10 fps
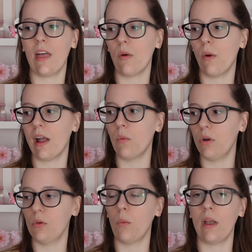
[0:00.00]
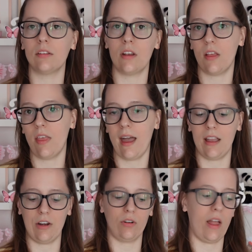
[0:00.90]
That way I wouldn't waste
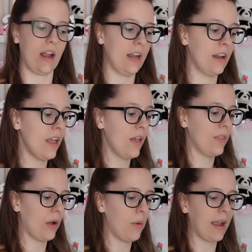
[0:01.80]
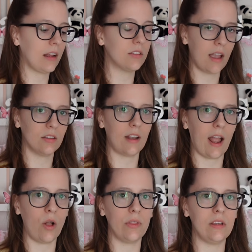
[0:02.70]
that inner lining. That way I could test
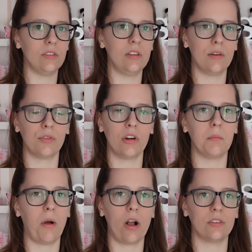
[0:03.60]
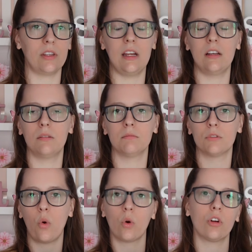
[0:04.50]
out these different boxing
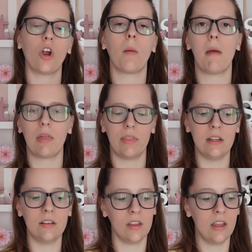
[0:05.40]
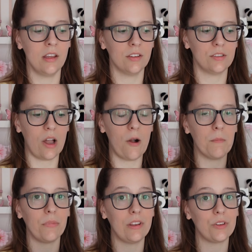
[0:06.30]
corner methods.
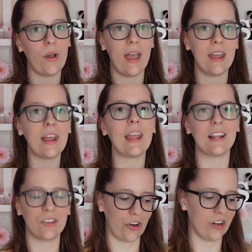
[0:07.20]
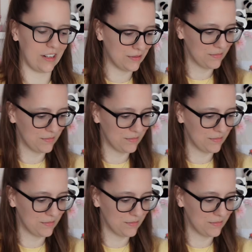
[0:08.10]
So let's go ahead and get started.